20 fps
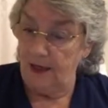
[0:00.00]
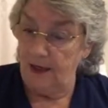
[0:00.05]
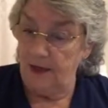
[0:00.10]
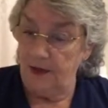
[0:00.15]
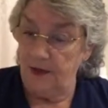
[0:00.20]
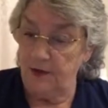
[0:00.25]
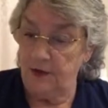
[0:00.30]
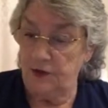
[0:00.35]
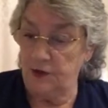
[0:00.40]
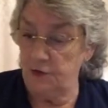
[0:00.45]

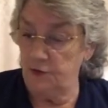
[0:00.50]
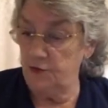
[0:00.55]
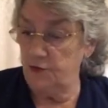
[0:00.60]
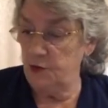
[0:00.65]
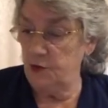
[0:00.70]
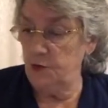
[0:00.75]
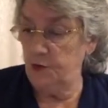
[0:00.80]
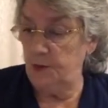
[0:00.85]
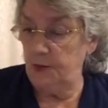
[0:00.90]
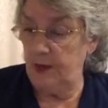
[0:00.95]

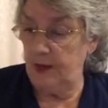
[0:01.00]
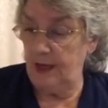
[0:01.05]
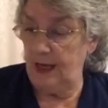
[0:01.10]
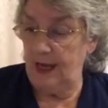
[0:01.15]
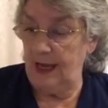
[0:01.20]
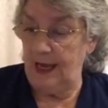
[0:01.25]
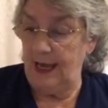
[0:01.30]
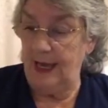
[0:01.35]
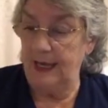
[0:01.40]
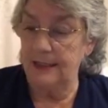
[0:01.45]
Sarupa
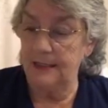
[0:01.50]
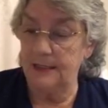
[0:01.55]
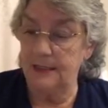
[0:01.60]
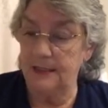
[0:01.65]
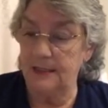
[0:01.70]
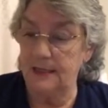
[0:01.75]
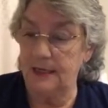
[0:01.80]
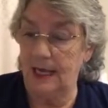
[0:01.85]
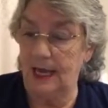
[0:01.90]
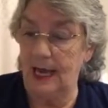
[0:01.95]

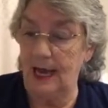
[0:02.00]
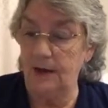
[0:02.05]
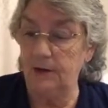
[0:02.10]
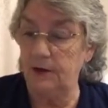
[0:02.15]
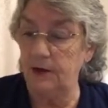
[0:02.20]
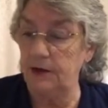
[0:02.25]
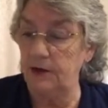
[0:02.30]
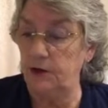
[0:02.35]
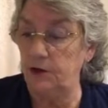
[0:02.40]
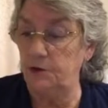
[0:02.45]
asked, how
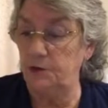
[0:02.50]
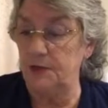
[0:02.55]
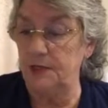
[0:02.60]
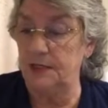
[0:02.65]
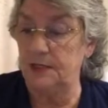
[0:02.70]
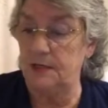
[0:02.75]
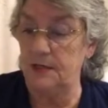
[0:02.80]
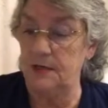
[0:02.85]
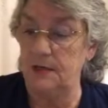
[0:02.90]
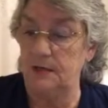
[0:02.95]
can you be
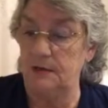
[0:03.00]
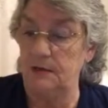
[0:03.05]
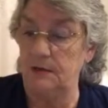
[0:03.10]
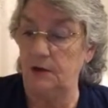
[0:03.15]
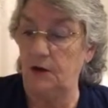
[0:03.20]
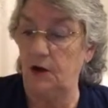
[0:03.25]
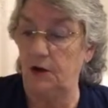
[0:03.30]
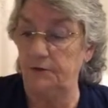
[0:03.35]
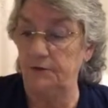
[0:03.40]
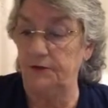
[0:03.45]
certain,
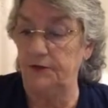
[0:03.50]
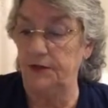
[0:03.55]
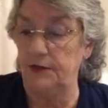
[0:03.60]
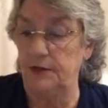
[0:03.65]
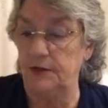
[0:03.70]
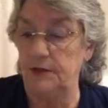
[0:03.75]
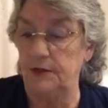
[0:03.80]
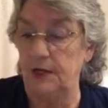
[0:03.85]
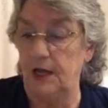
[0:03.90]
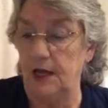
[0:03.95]

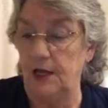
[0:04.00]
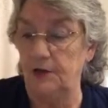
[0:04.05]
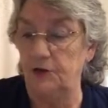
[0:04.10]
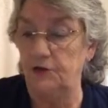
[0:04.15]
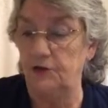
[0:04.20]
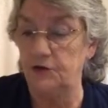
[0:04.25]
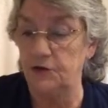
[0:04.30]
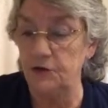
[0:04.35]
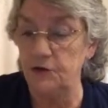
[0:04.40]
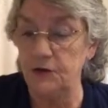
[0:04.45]
confident and
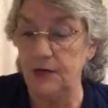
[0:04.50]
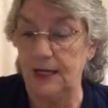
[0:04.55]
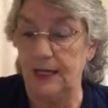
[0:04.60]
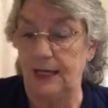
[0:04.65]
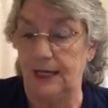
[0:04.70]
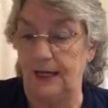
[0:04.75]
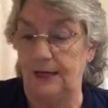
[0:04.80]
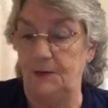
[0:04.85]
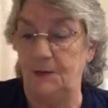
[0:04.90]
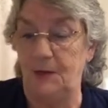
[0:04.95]
truly
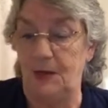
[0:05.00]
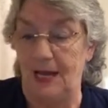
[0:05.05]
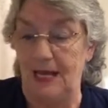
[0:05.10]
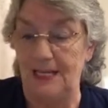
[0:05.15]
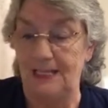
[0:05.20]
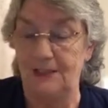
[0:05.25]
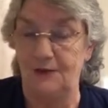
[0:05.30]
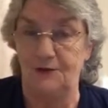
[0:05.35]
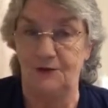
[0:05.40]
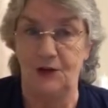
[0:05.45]
in a
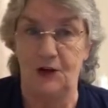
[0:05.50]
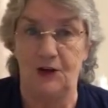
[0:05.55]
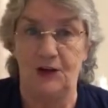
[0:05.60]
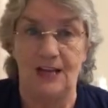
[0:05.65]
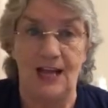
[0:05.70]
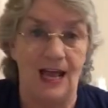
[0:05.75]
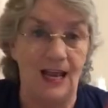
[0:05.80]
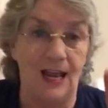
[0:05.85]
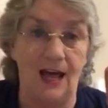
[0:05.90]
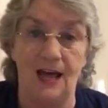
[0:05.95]
place of knowing?
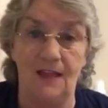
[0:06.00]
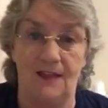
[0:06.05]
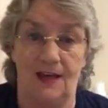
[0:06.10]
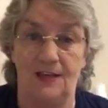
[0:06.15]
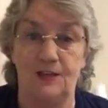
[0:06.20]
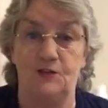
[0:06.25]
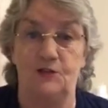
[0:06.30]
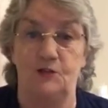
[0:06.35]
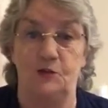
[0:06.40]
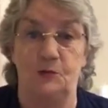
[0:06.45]
I like that,
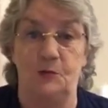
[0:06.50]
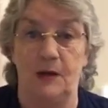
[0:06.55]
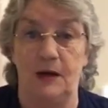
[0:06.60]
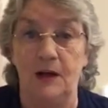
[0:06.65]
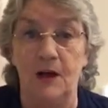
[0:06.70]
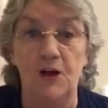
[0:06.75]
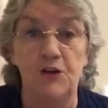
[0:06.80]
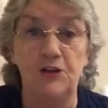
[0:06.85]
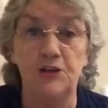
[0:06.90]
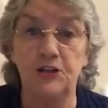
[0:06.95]
Sarupa.
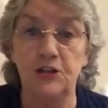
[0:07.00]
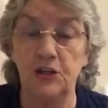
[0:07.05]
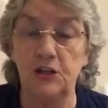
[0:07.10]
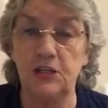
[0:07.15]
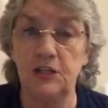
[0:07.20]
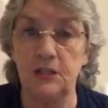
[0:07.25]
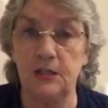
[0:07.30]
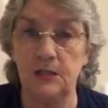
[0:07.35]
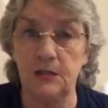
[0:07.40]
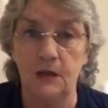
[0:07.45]

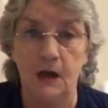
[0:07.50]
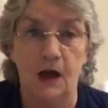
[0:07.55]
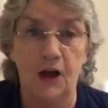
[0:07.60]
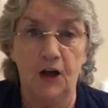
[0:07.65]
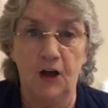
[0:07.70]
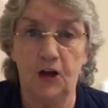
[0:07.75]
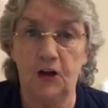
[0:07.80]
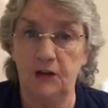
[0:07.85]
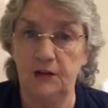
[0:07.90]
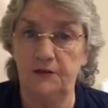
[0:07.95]
Certain,
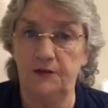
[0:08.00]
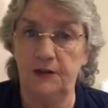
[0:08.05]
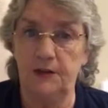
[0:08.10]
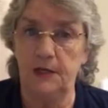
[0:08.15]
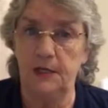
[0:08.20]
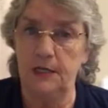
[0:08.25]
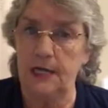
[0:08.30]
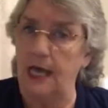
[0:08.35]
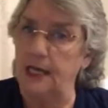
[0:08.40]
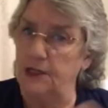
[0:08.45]

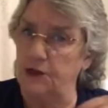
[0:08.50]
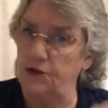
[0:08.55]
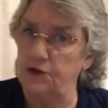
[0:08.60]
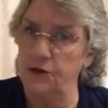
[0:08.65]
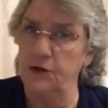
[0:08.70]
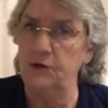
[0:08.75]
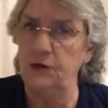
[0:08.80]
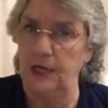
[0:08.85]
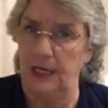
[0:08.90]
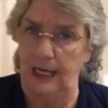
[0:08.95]
confident and
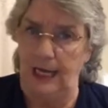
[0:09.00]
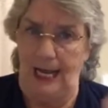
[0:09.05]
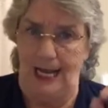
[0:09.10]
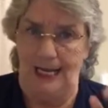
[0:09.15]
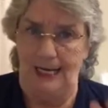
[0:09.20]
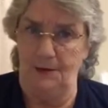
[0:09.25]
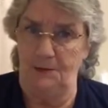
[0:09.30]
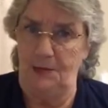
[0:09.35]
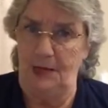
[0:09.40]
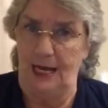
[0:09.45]
truly in
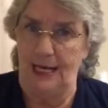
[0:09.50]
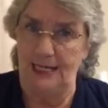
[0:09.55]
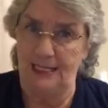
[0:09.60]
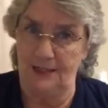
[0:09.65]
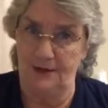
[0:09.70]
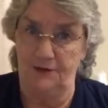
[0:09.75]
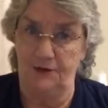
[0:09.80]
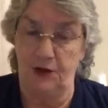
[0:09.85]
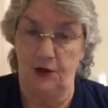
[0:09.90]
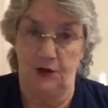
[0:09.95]
a place
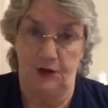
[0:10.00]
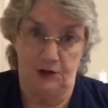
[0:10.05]
of knowing.